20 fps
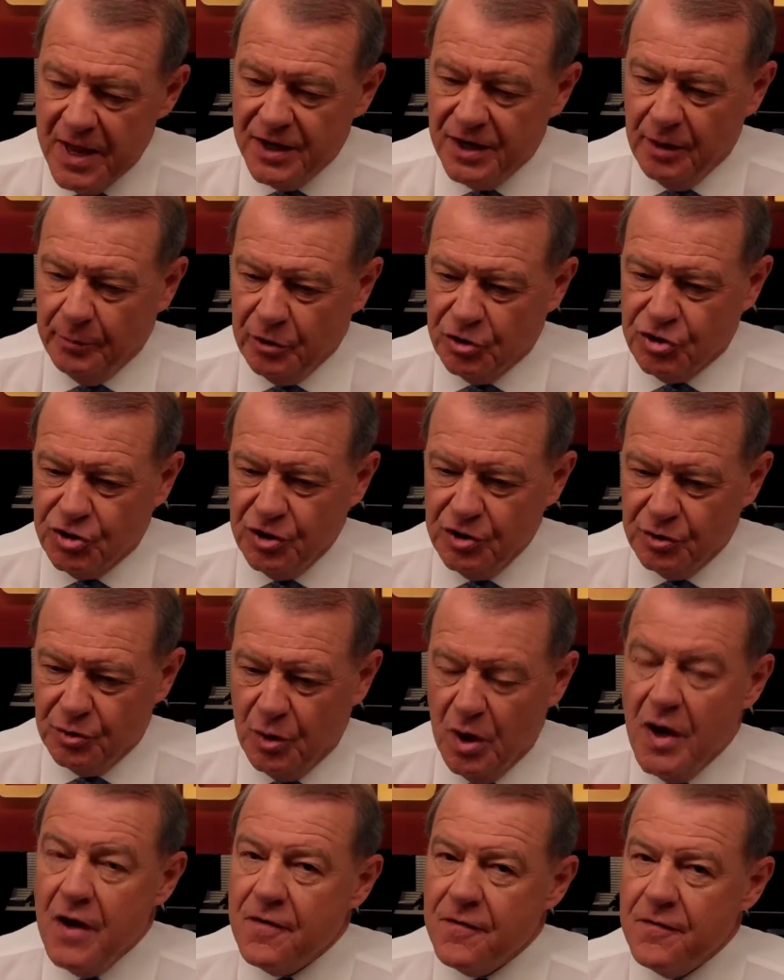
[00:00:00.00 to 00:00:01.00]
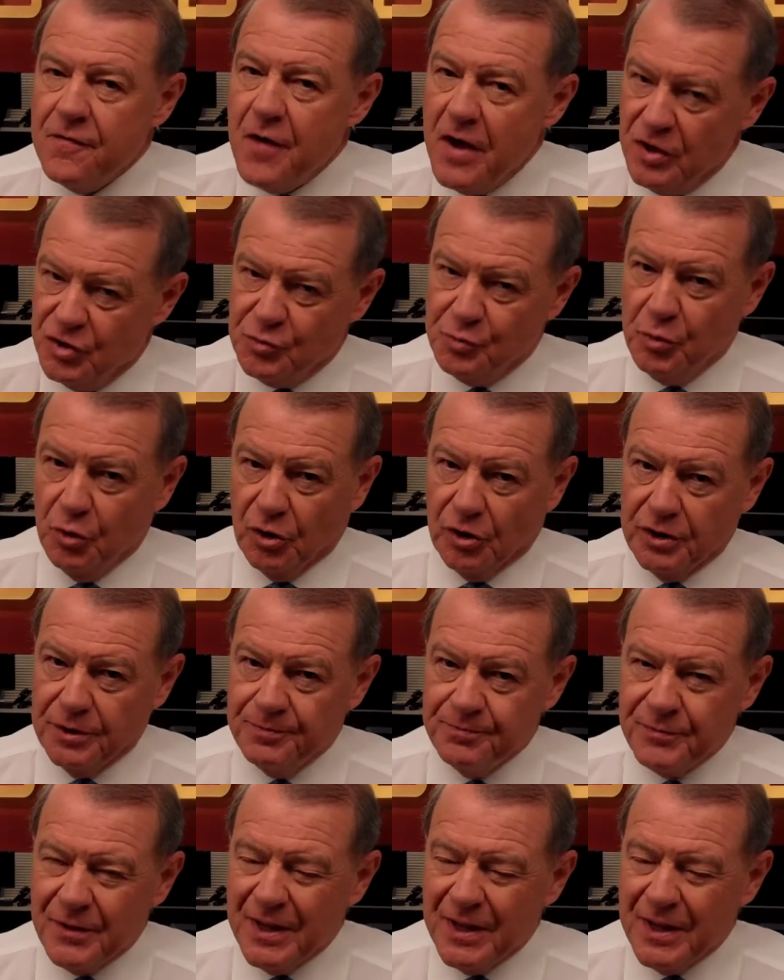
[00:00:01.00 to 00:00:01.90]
Number two, Facebook.